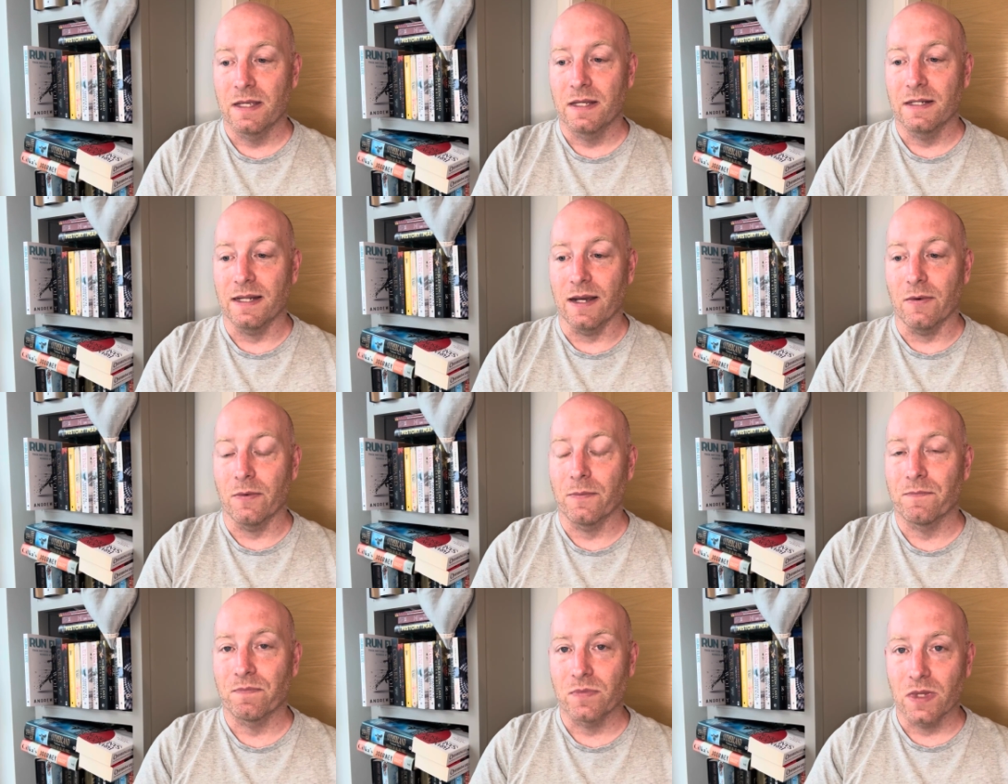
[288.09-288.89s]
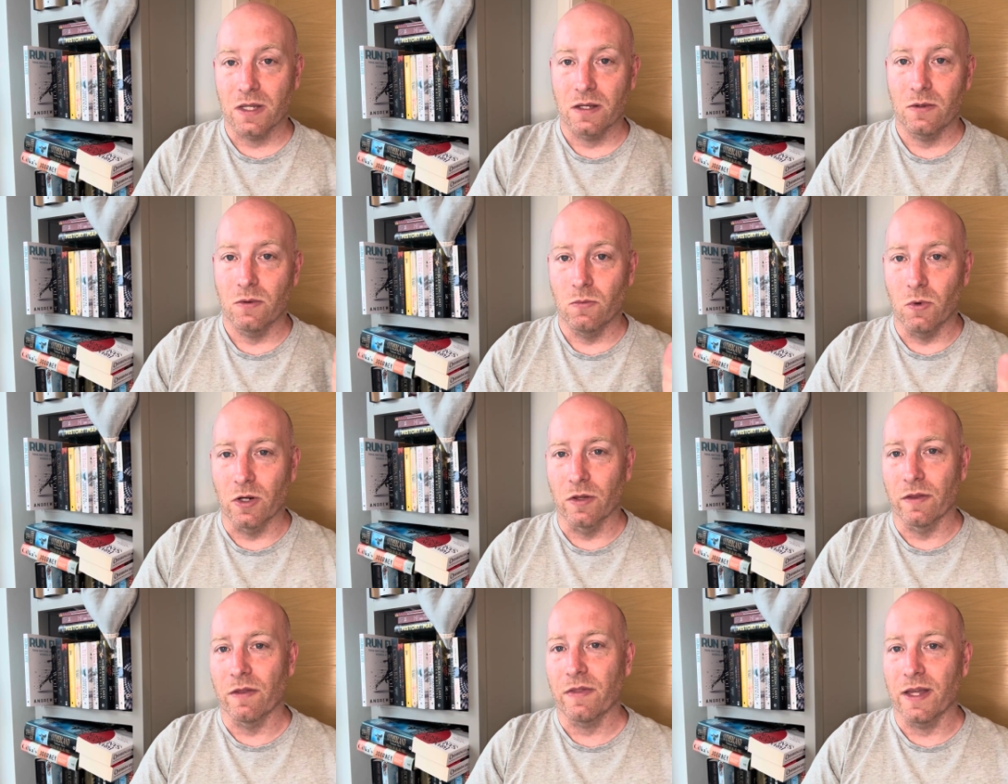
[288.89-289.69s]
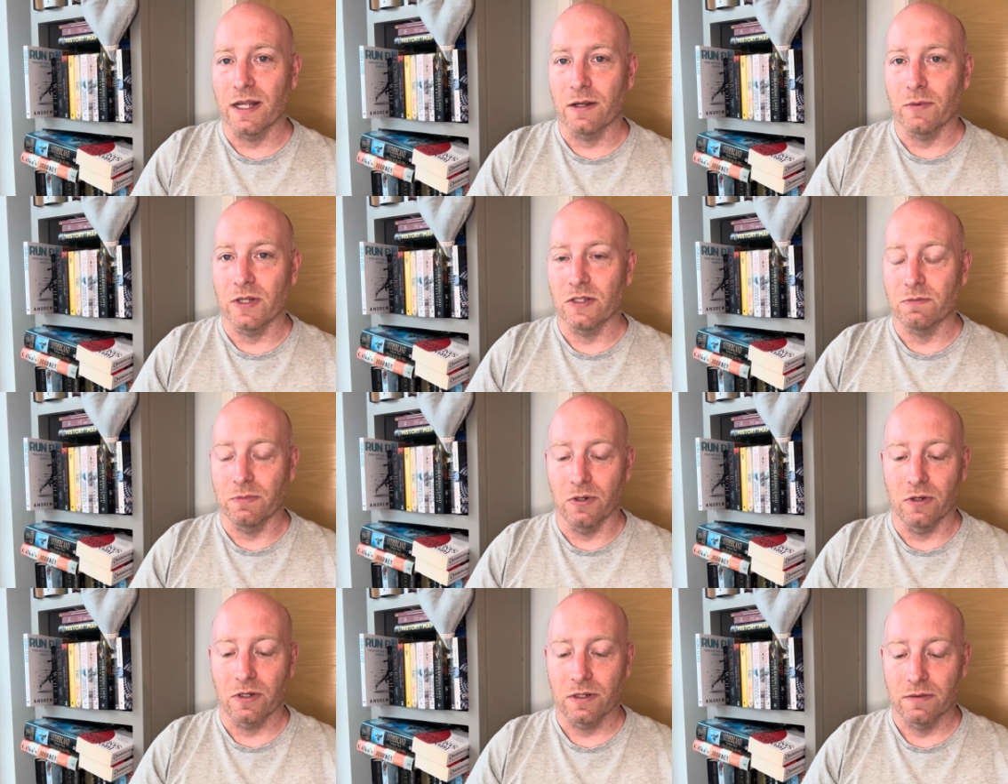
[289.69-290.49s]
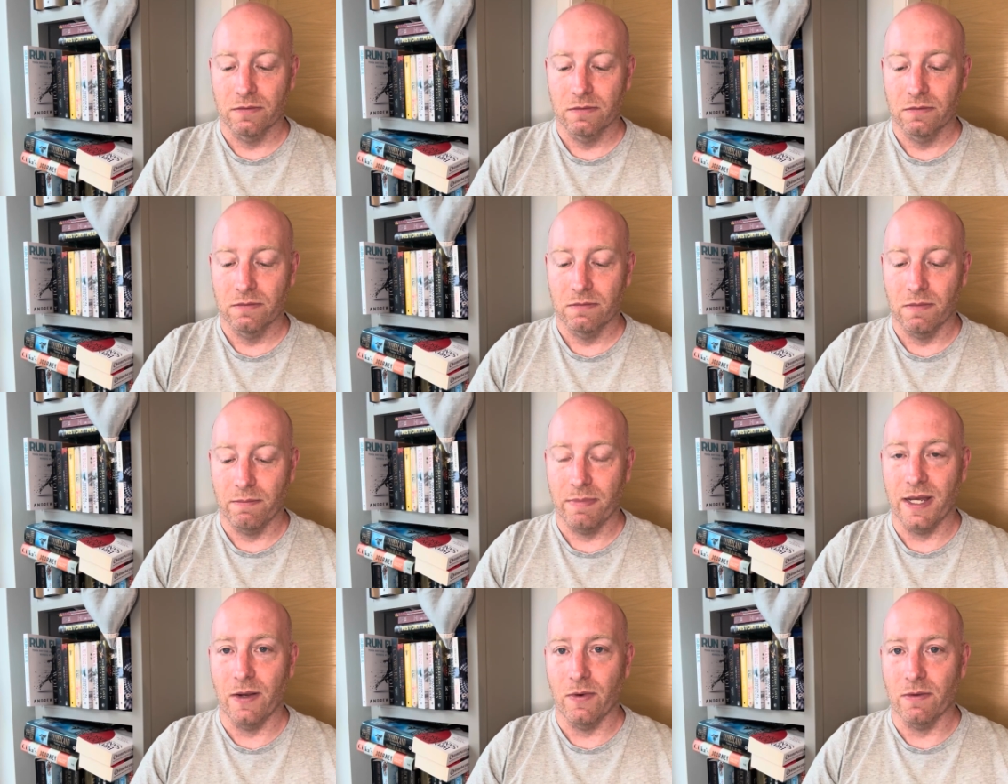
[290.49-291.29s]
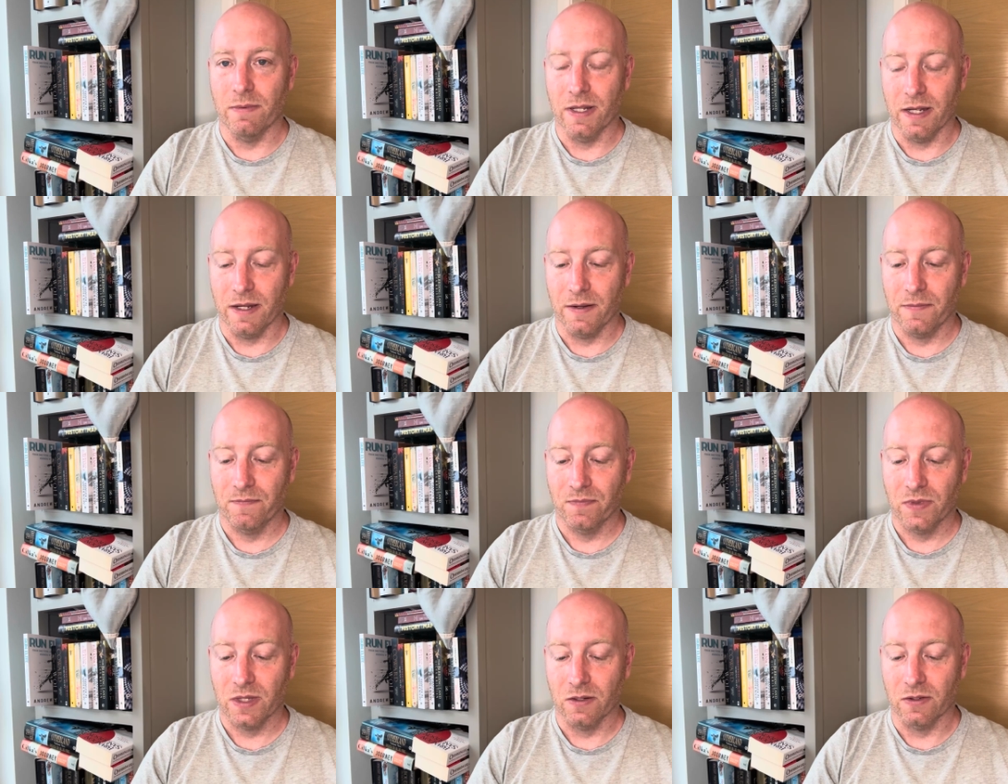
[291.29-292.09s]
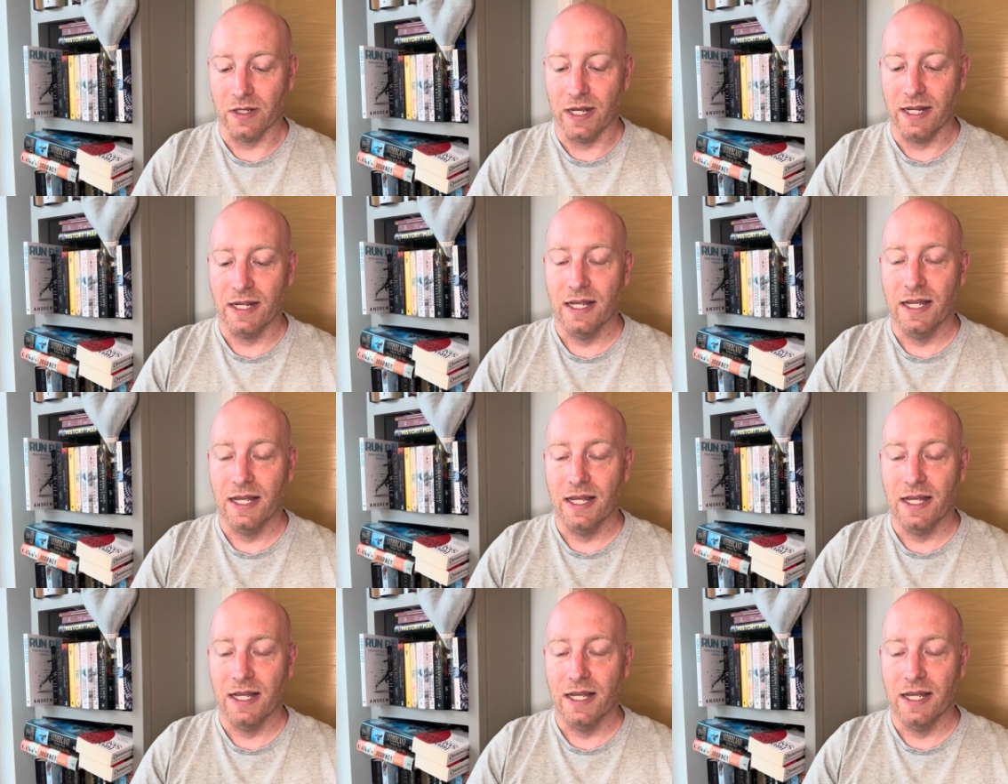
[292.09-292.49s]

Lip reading: Now, one other thing with this book, bear with me here, okay?